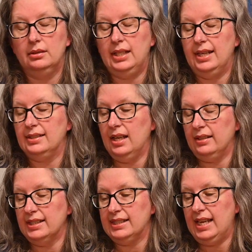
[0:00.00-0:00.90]
takes
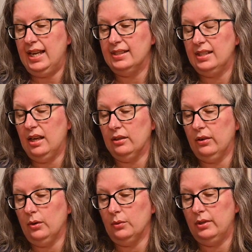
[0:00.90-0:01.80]
on this case on
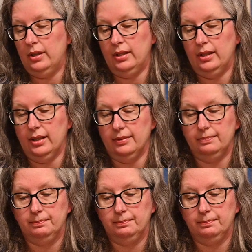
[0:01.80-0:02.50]
her own. And